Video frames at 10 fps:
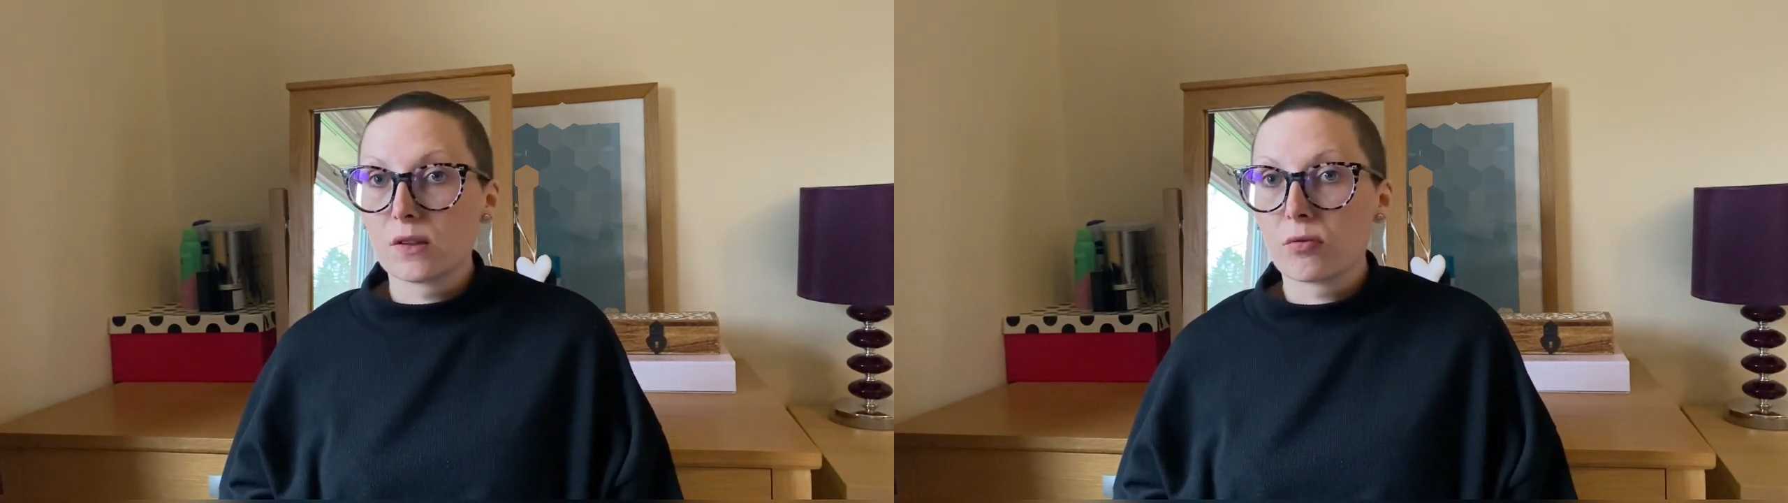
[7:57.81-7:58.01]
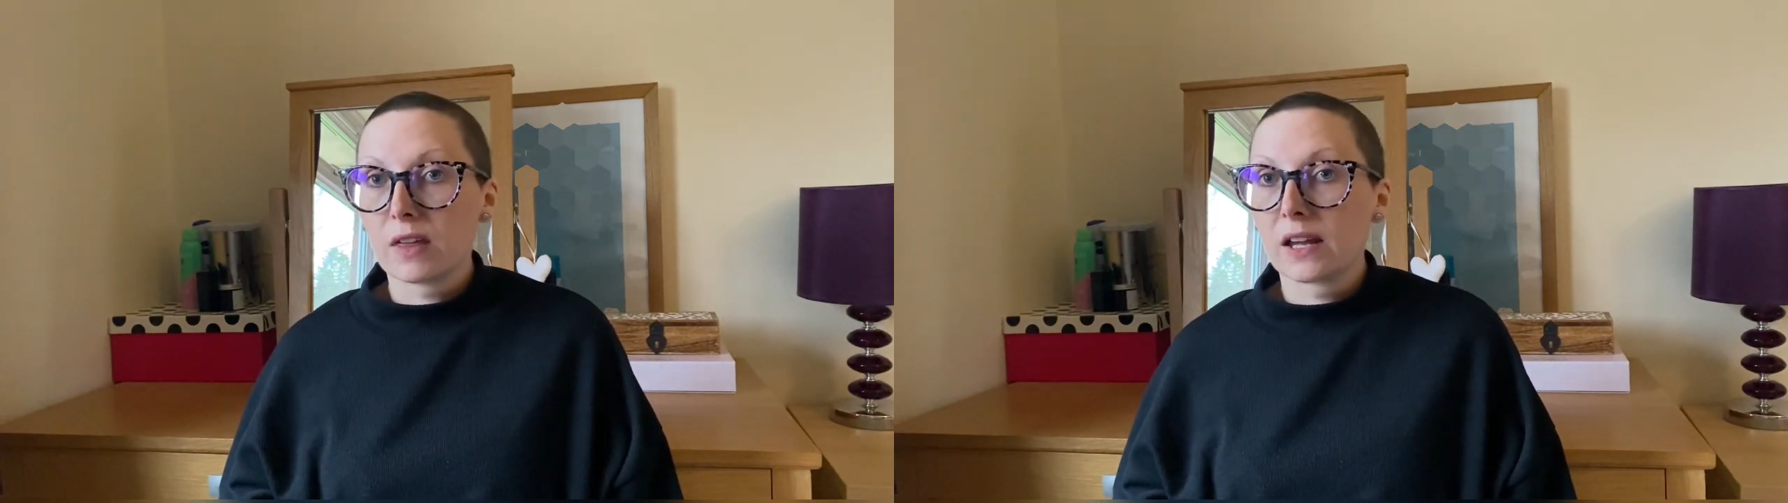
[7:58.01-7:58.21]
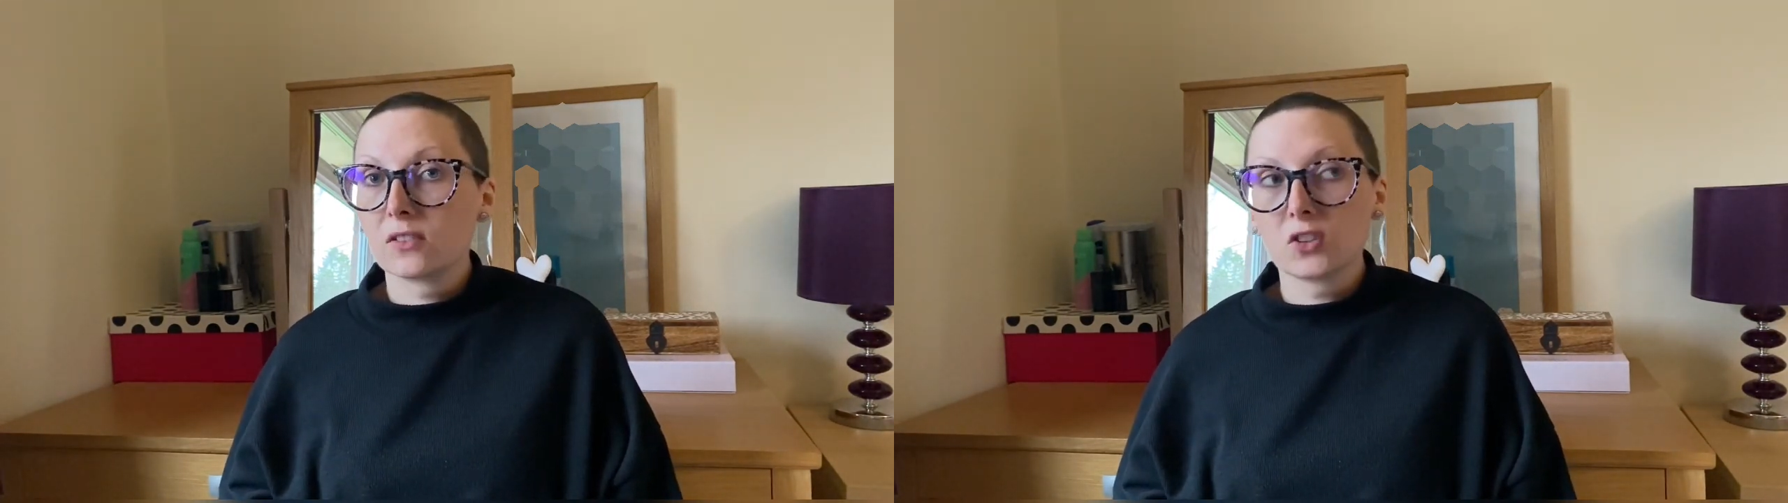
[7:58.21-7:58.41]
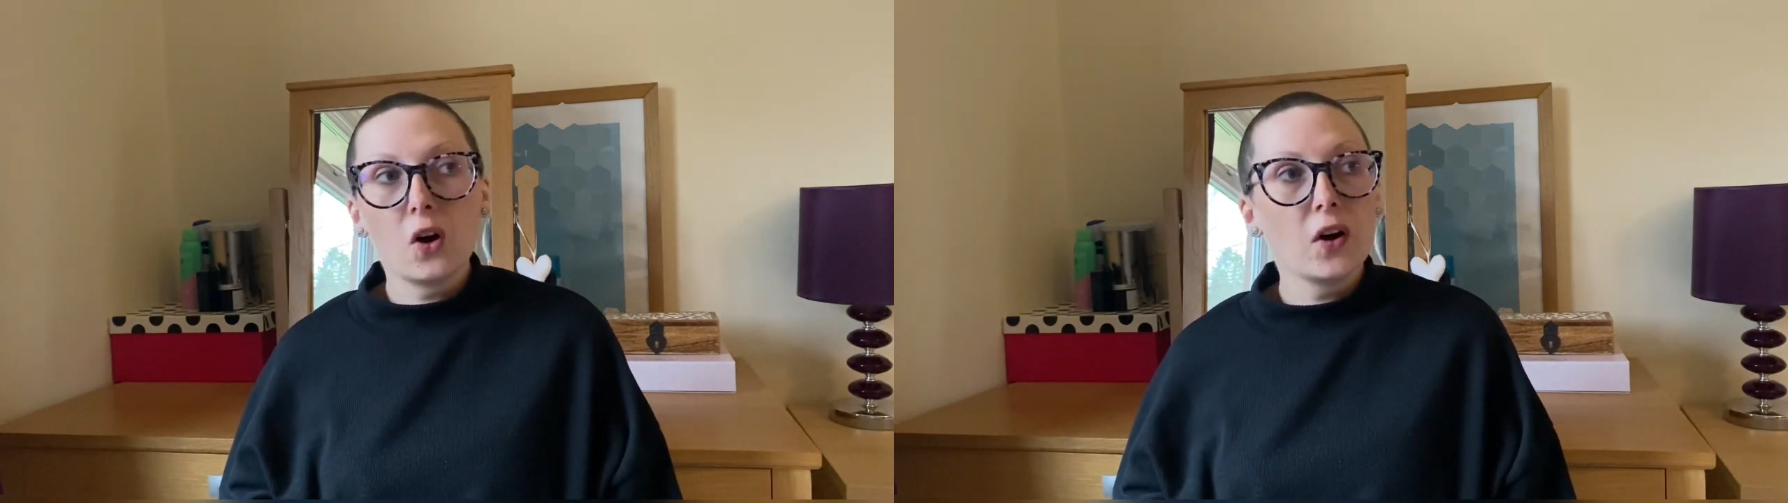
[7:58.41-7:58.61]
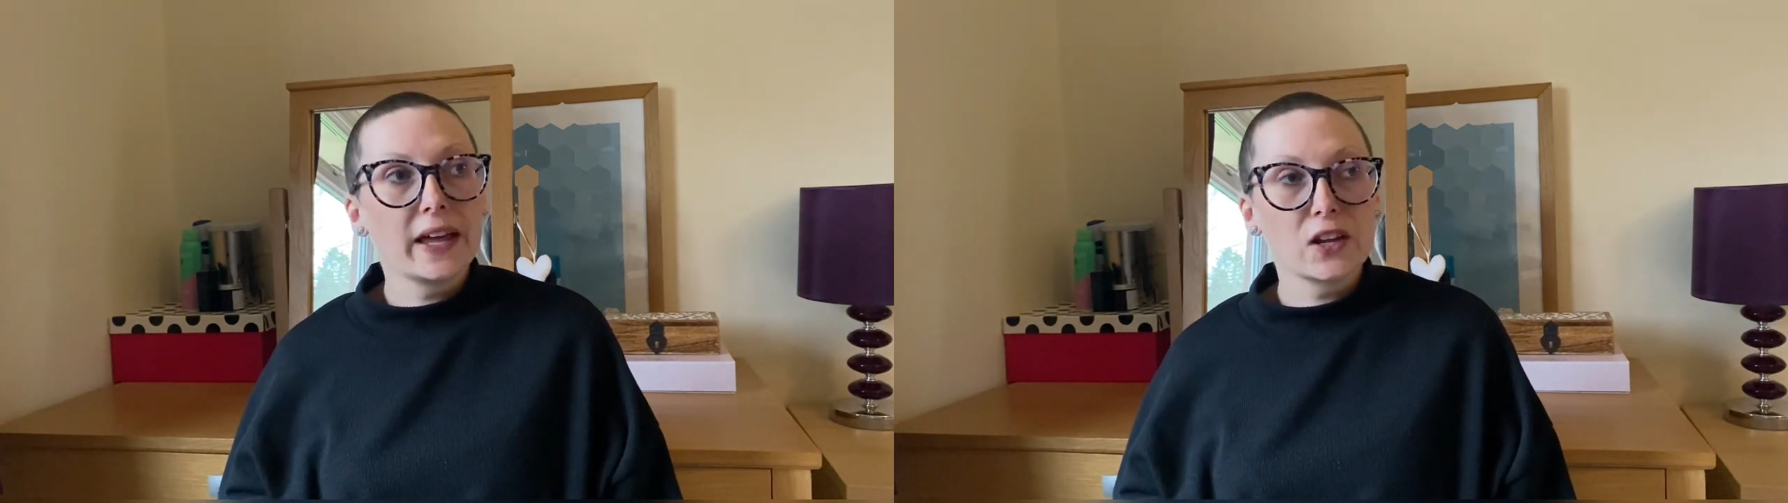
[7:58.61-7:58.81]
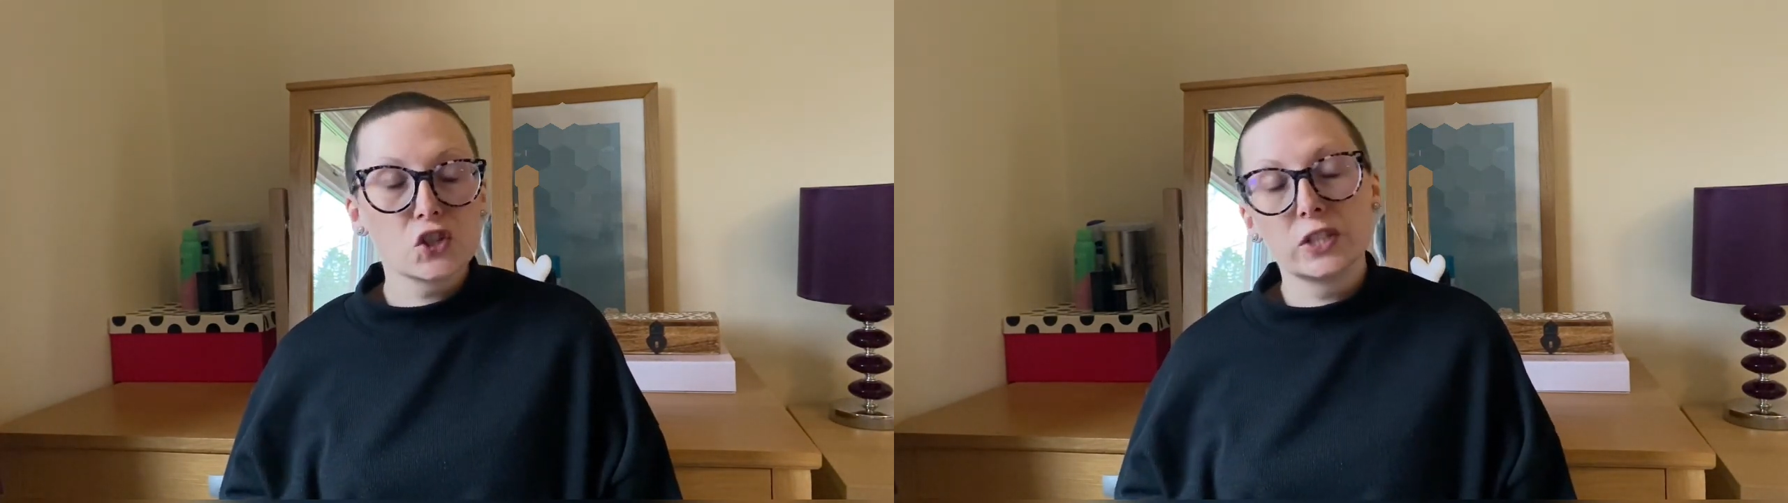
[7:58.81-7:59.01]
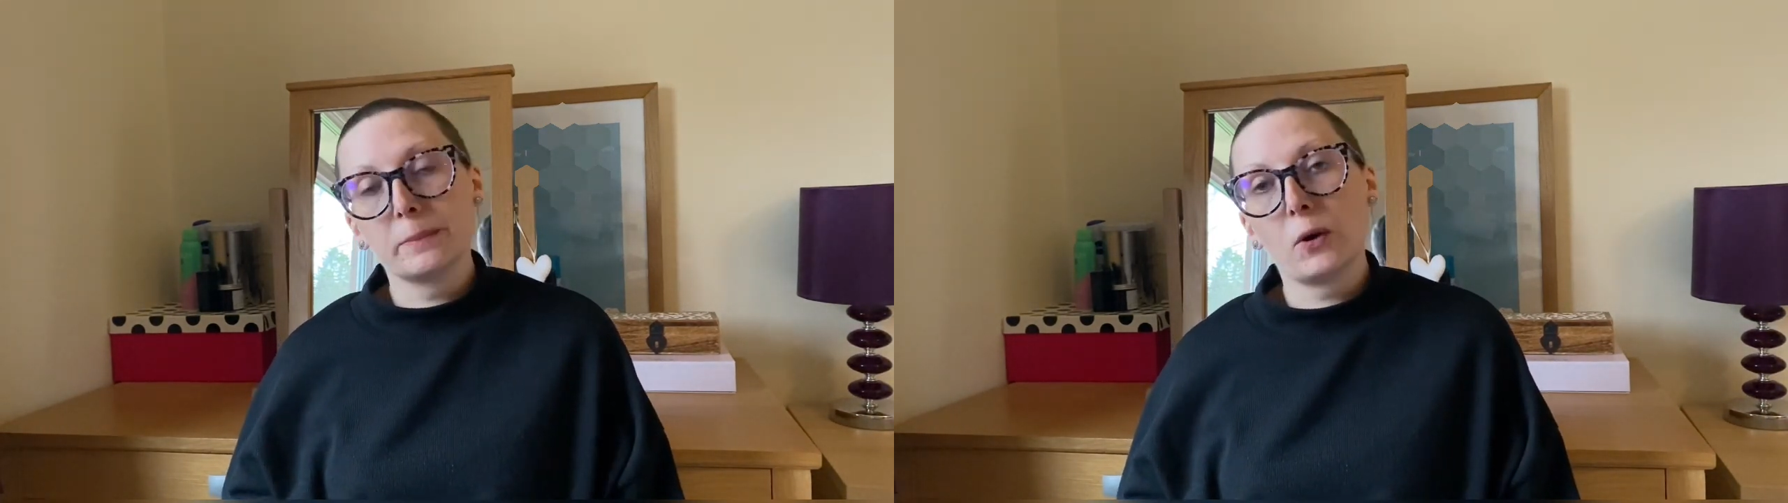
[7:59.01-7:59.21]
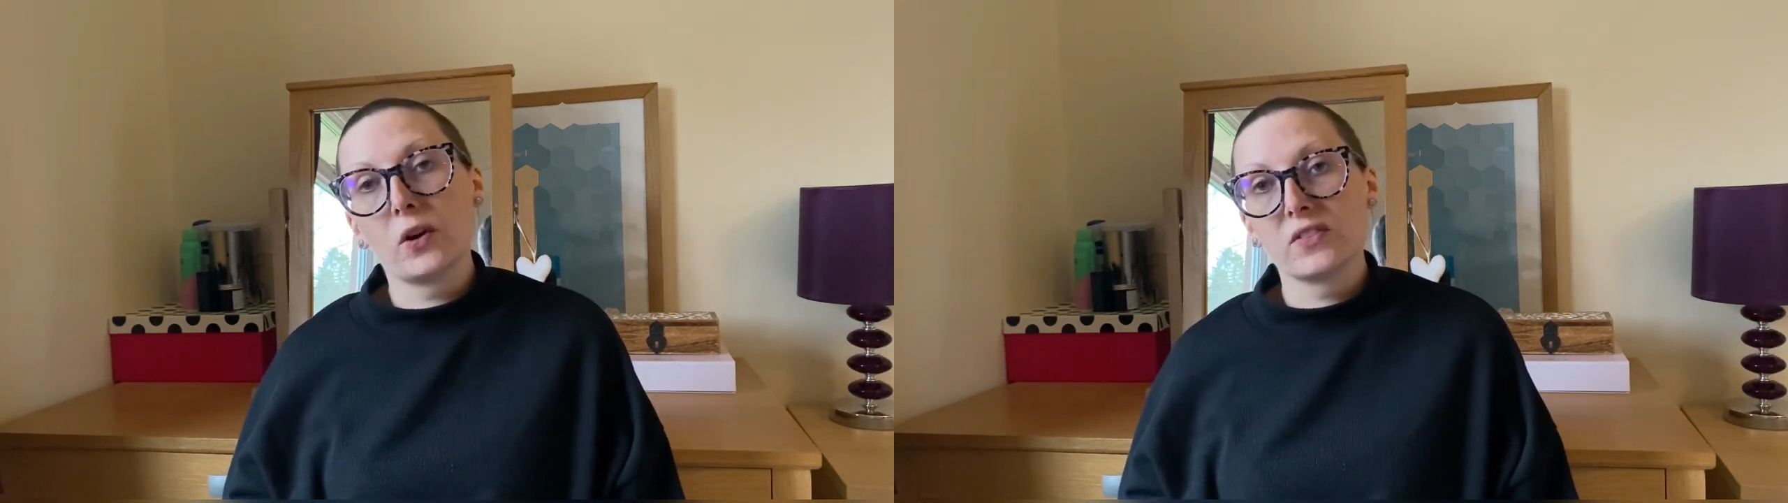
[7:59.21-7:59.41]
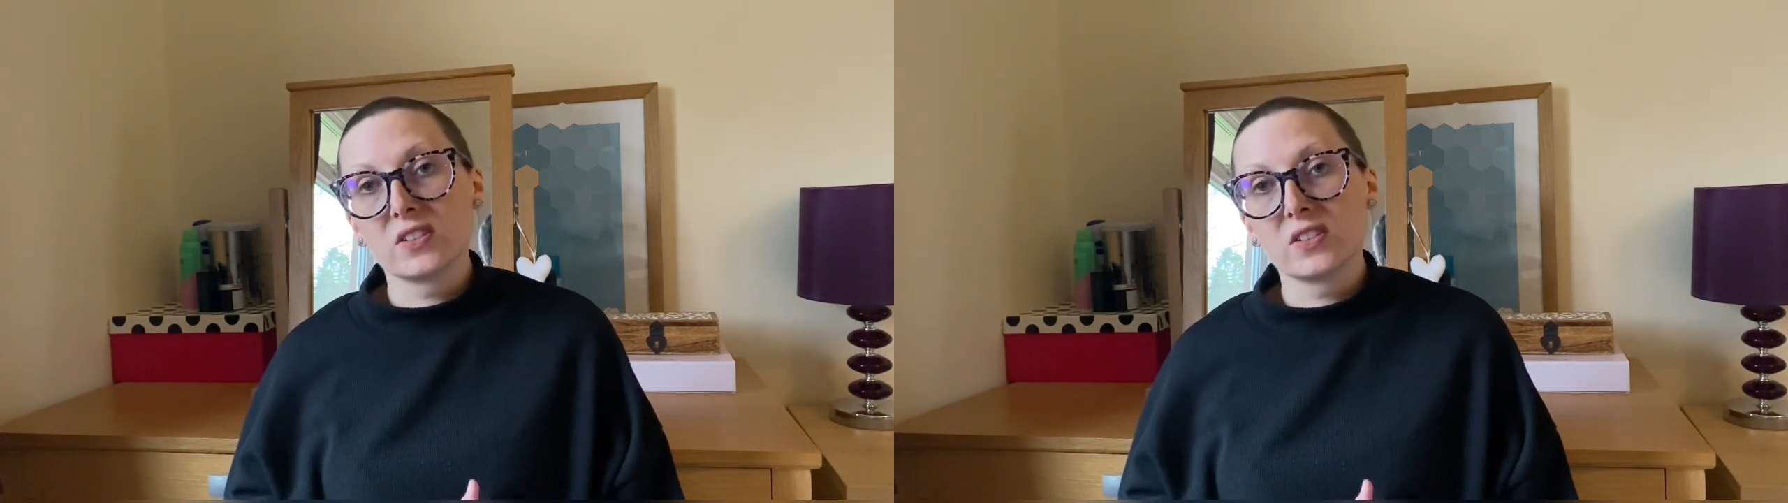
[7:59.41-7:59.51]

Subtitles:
and things, I actually buy the